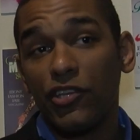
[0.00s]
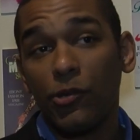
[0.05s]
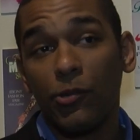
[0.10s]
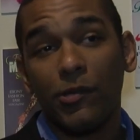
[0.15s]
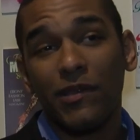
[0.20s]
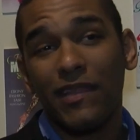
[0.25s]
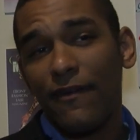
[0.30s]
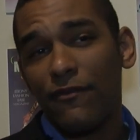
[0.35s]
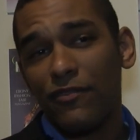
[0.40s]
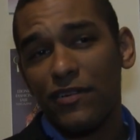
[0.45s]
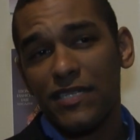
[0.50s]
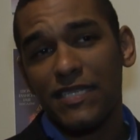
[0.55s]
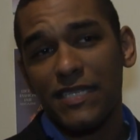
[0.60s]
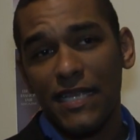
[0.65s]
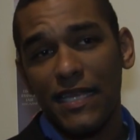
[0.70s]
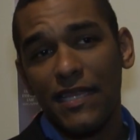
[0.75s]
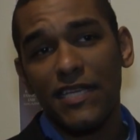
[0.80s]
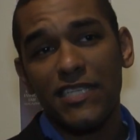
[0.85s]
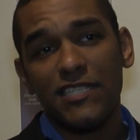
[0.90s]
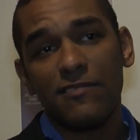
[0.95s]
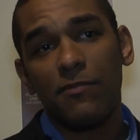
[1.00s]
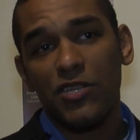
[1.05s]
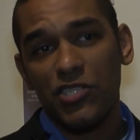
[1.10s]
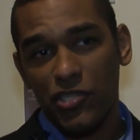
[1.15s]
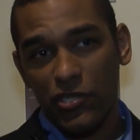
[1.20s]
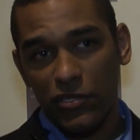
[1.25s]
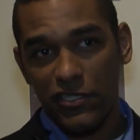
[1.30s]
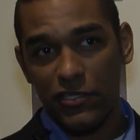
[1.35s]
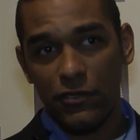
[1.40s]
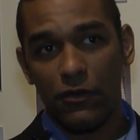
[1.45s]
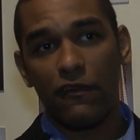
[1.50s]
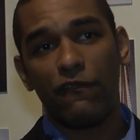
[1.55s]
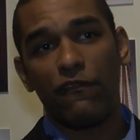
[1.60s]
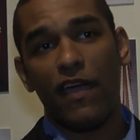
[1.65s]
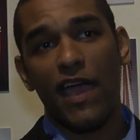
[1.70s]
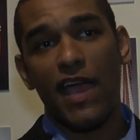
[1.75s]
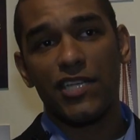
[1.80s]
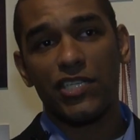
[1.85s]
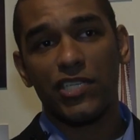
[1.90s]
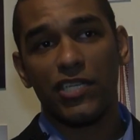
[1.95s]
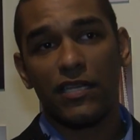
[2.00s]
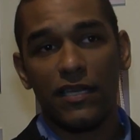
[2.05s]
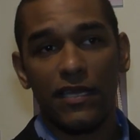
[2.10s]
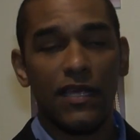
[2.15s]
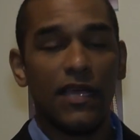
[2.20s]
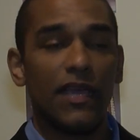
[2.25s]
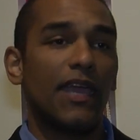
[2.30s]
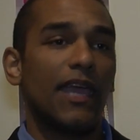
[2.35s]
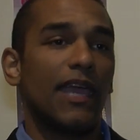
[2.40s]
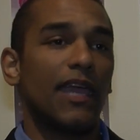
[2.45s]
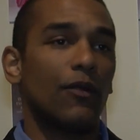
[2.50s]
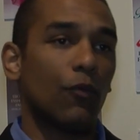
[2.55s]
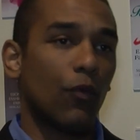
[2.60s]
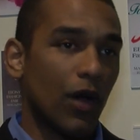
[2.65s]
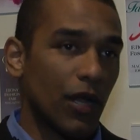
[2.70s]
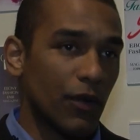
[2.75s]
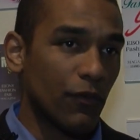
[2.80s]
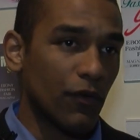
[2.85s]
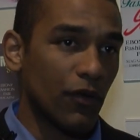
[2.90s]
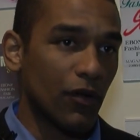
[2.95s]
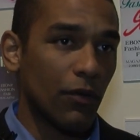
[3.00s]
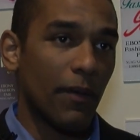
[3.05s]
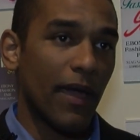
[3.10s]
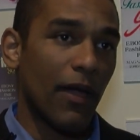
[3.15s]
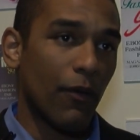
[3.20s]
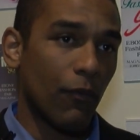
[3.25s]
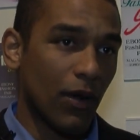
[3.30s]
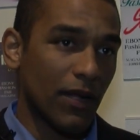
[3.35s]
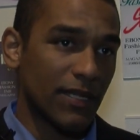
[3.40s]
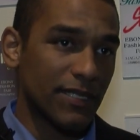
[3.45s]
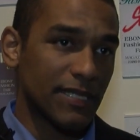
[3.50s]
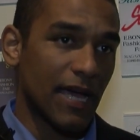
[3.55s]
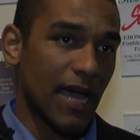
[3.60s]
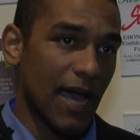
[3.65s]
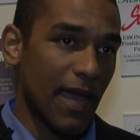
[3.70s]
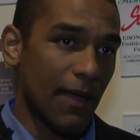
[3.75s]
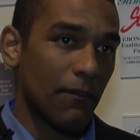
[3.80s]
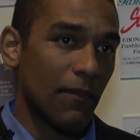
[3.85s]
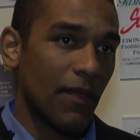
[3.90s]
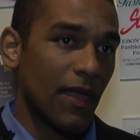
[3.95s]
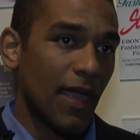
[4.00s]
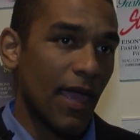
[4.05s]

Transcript: You will never see this much couture fashion in one room at one time.